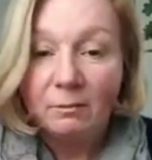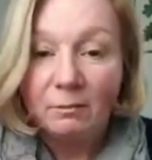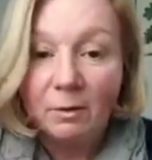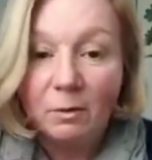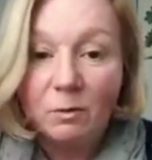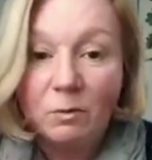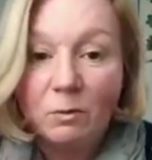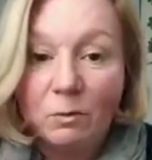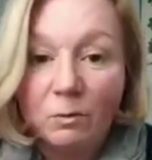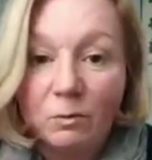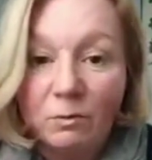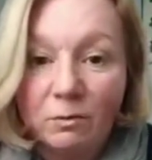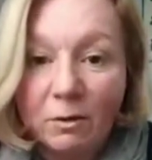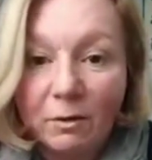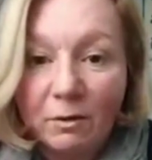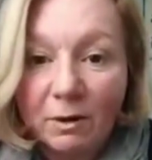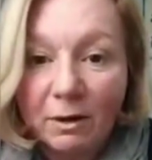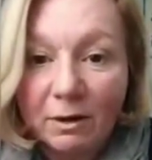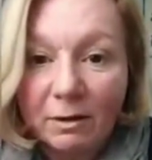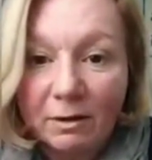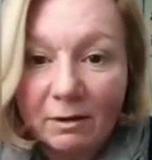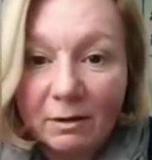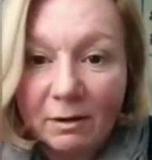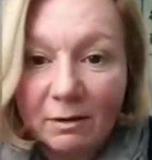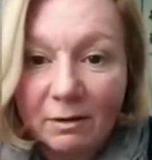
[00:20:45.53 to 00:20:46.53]
Oh, sorry.
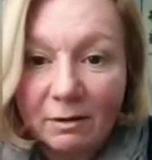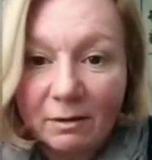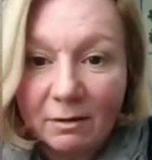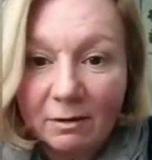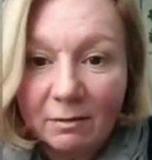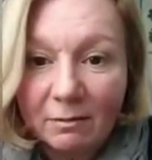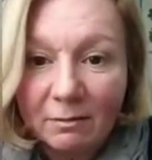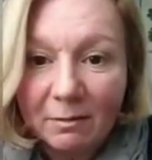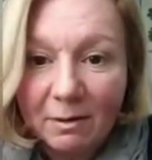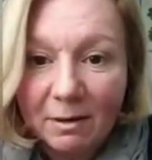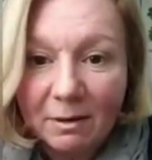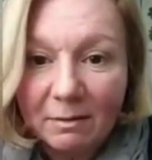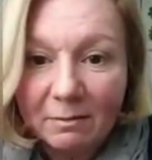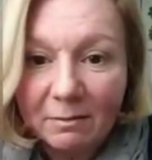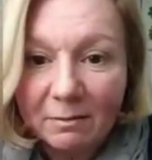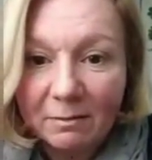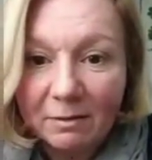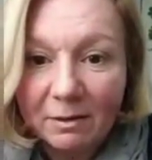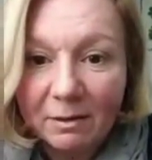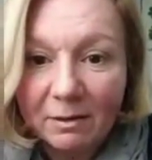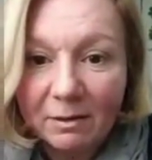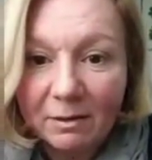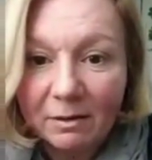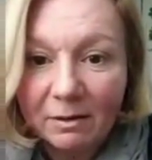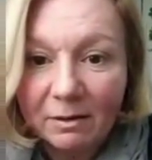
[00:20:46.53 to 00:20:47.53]

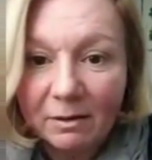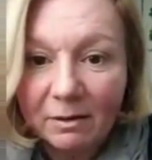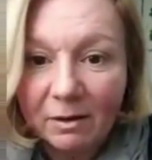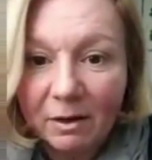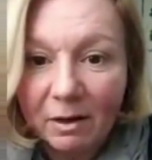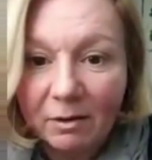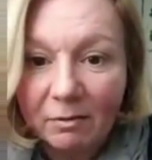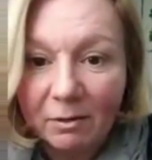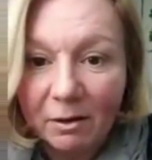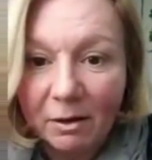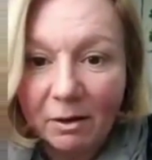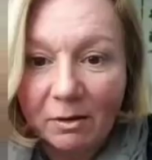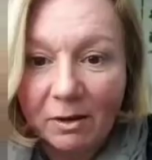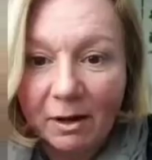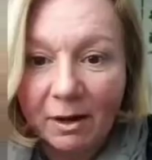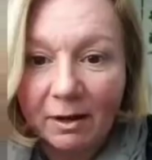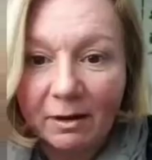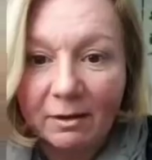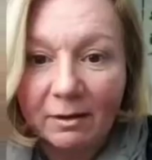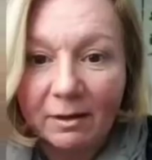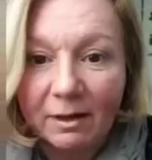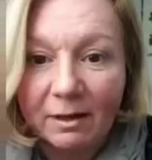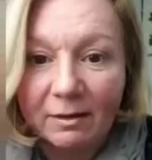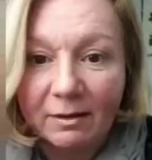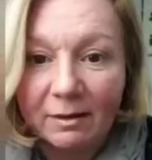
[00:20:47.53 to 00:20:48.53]
Okay,
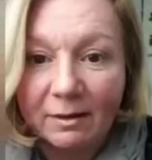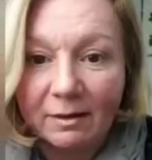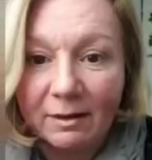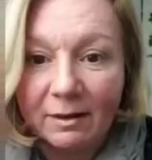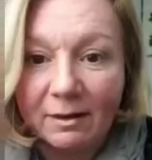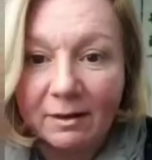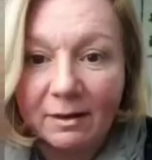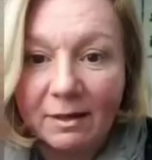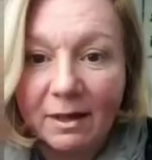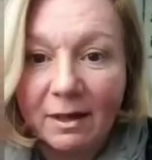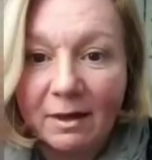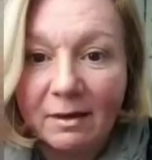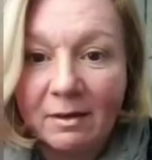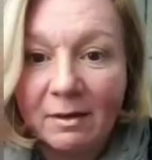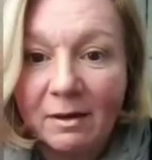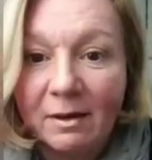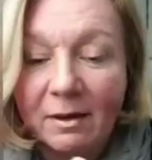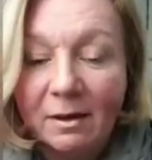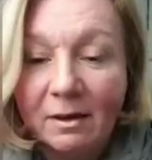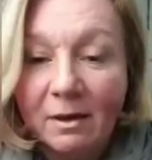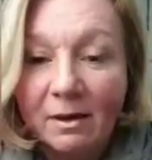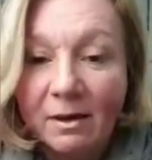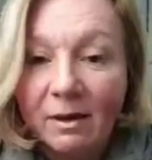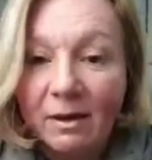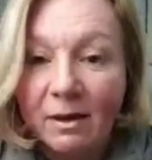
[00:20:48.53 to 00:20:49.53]
Kathleen,
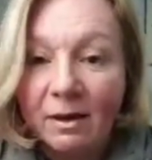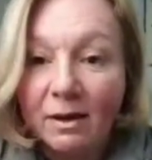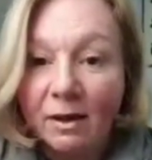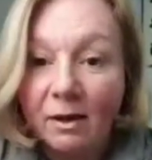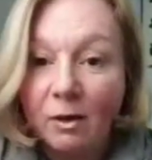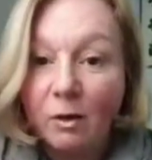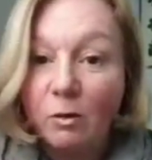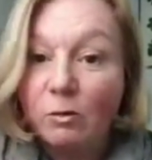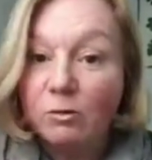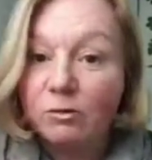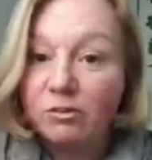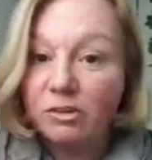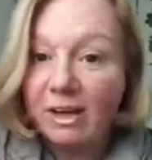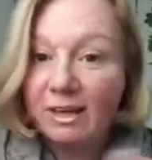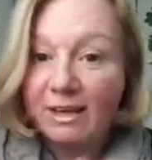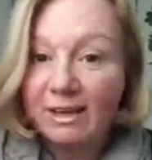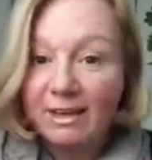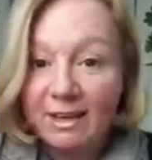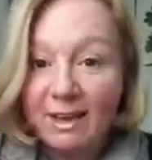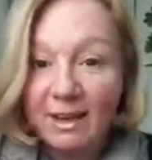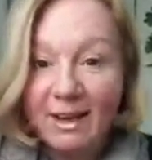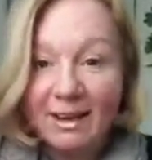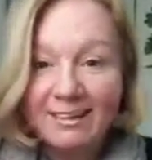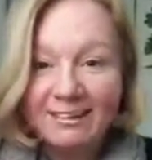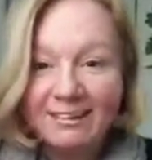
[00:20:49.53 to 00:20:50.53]
yeah. Oh, Jackie.
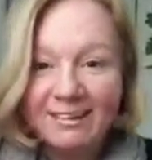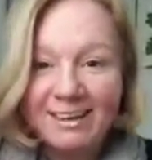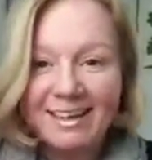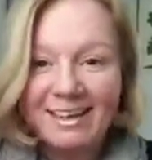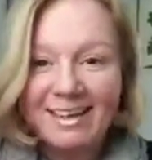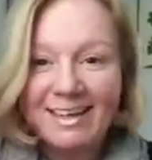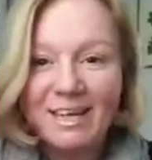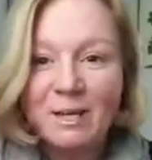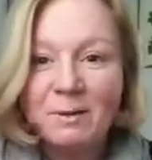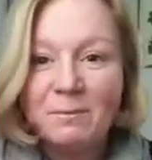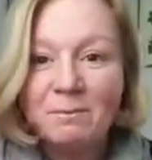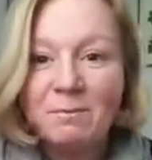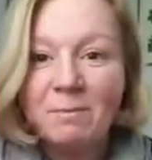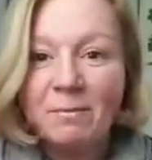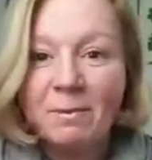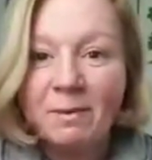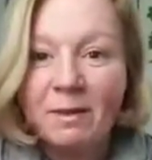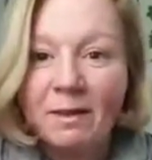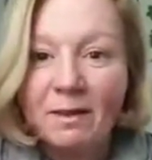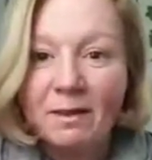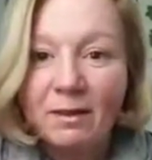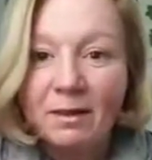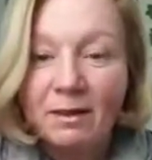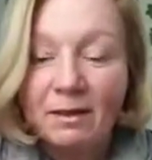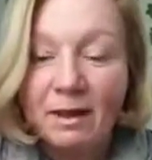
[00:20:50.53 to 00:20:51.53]
Hi, Jackie.
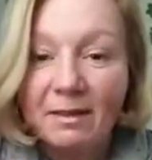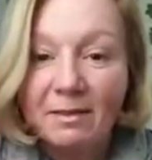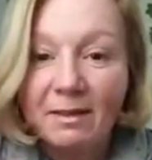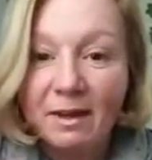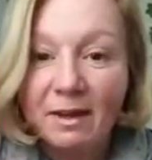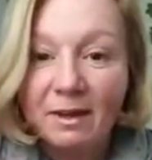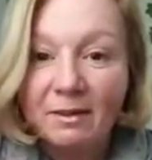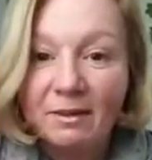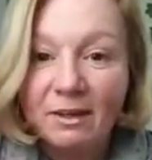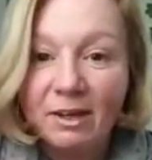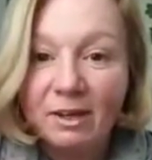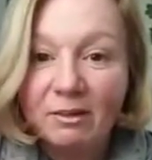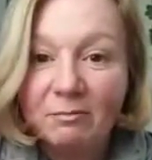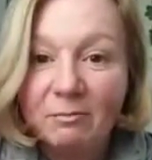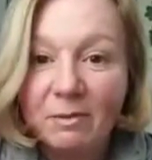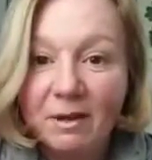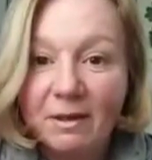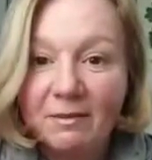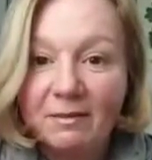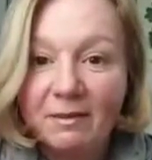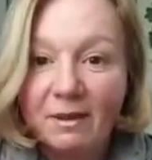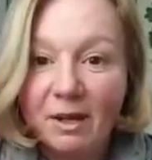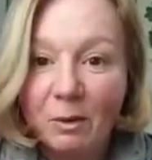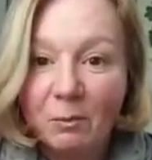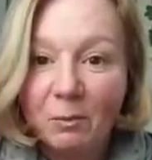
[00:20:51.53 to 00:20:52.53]
Like the idea of
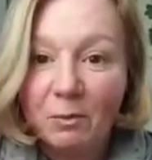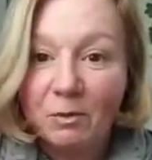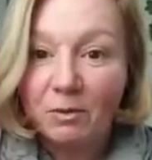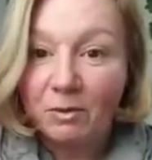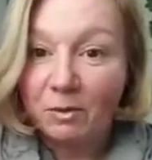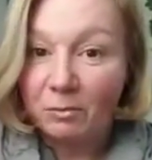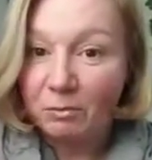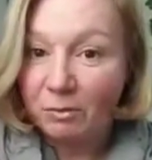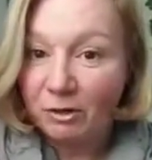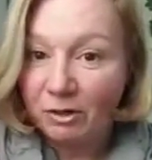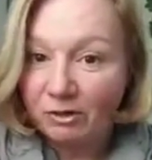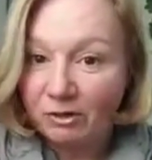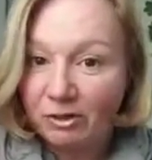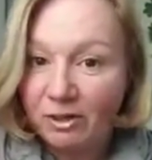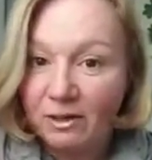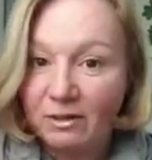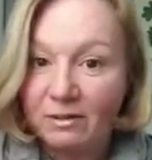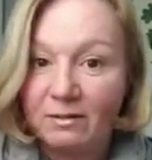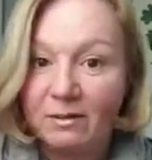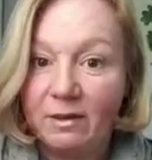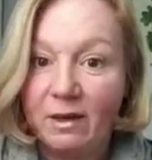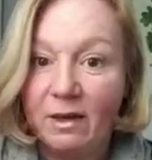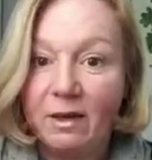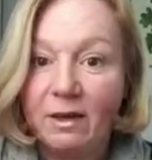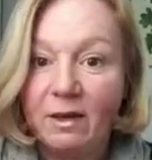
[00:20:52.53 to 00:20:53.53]
mixing up with other projects.
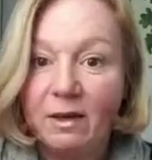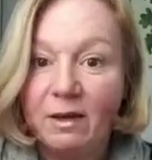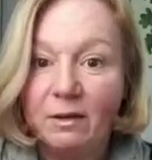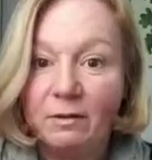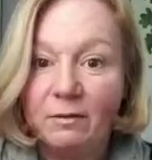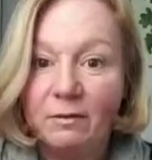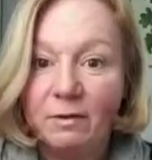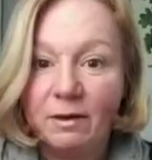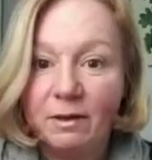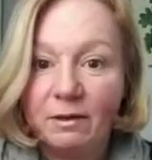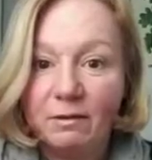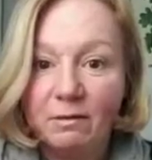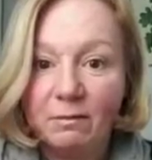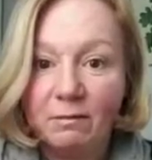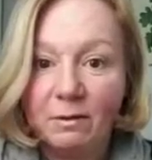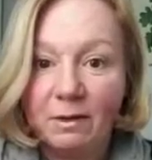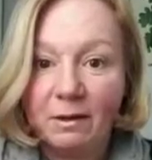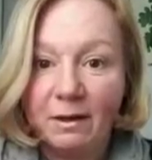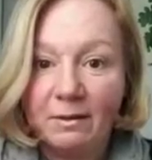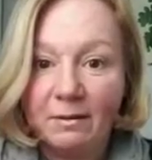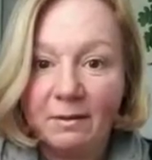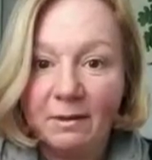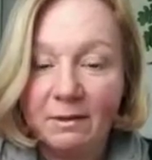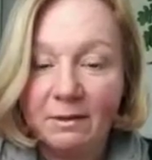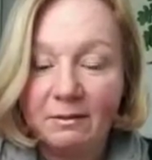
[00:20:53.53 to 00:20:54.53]
Yeah, I was thinking something
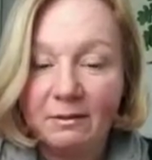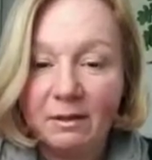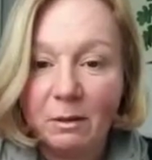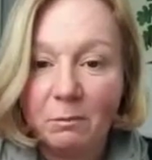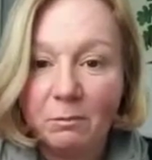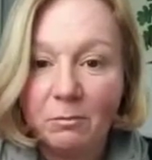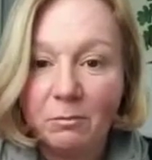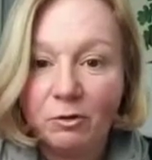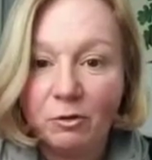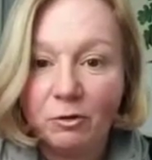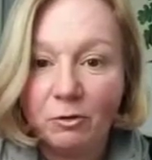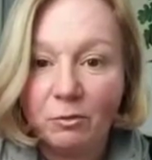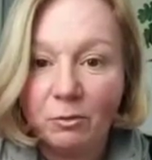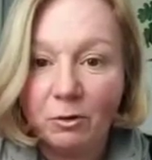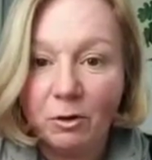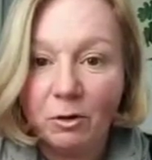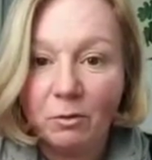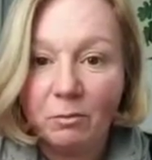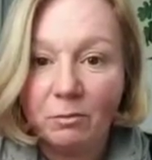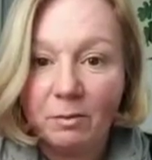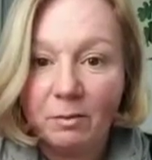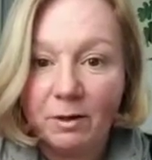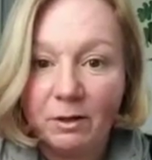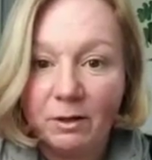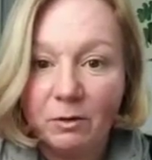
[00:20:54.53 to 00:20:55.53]
like the temperature
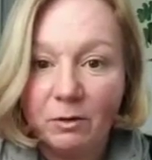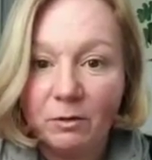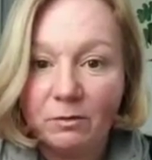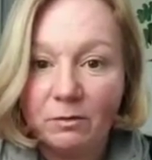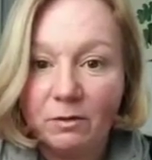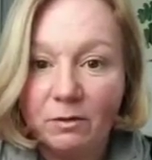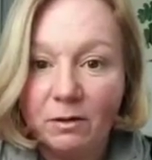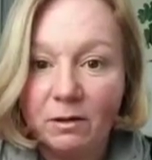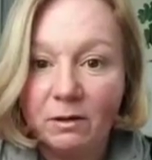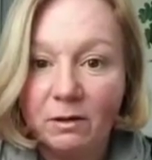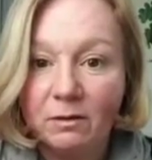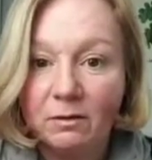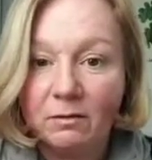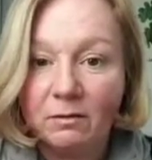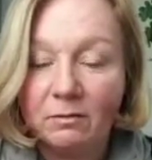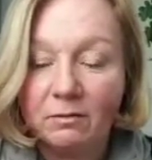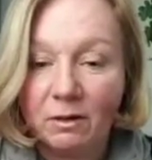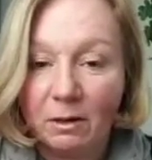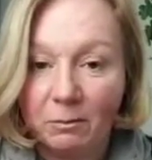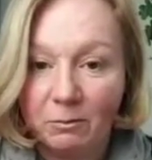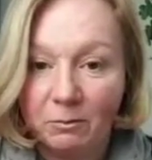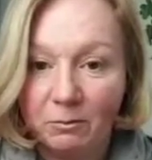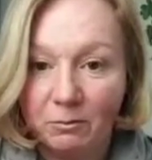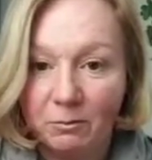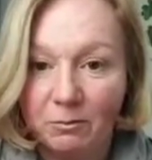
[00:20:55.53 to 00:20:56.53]
quilt by using
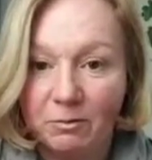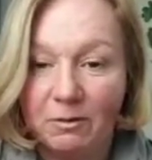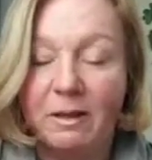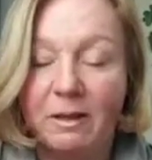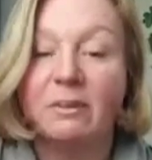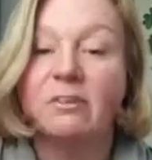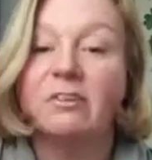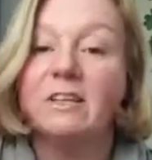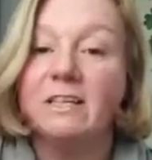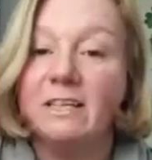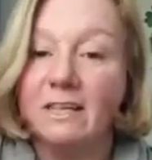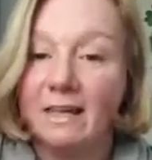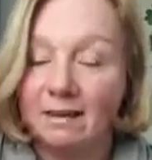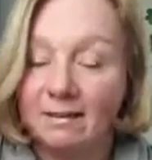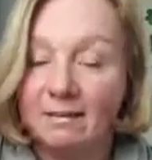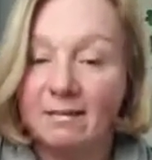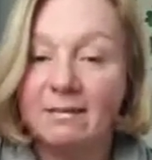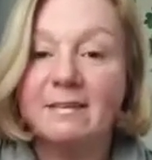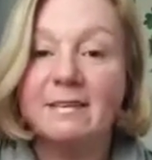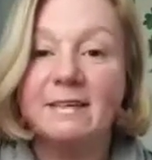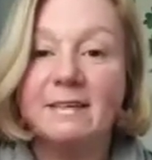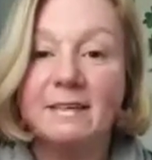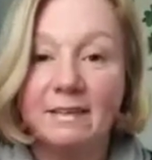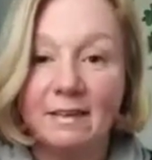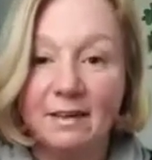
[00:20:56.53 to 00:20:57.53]
scraps from your stash.
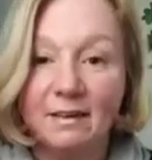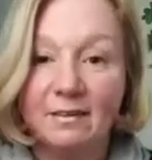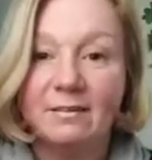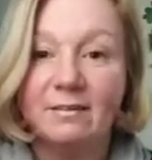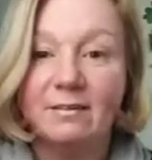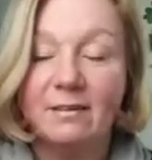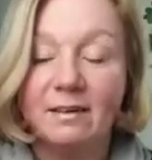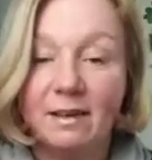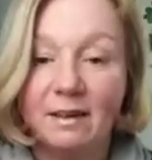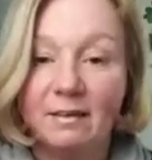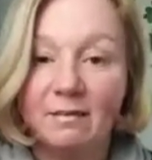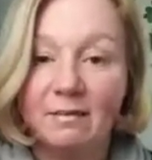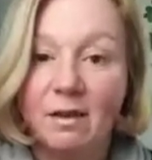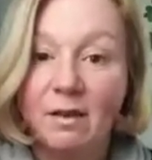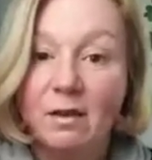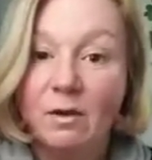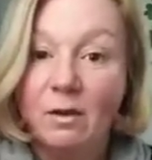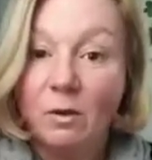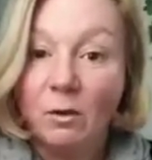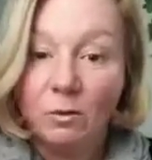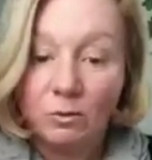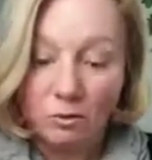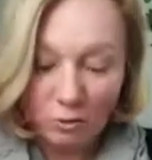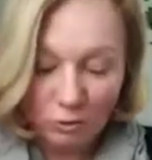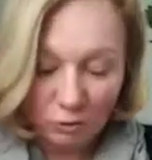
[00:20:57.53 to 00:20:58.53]
Yes, yes, yes.
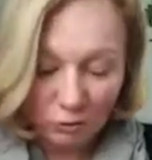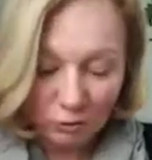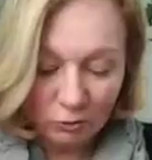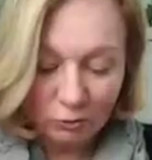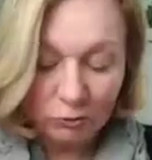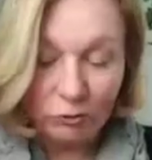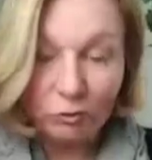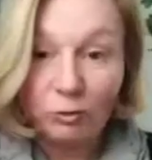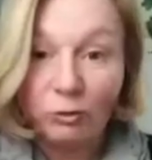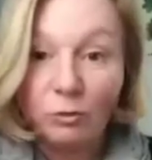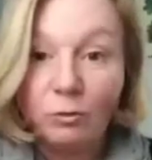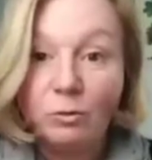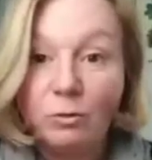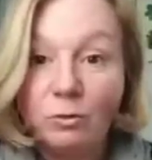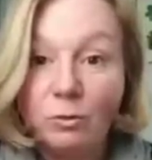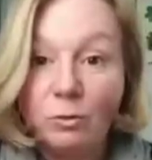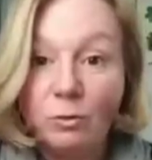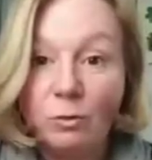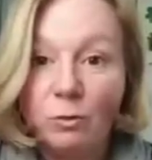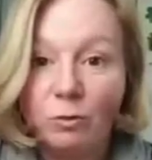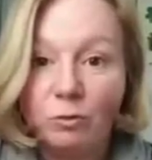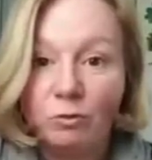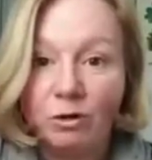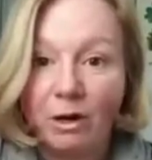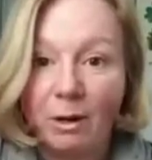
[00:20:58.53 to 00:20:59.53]
You could do
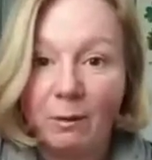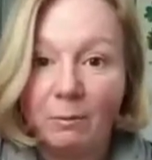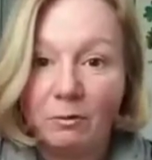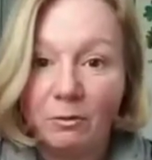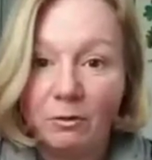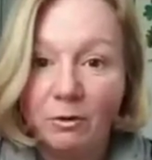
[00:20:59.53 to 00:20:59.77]
all scraps.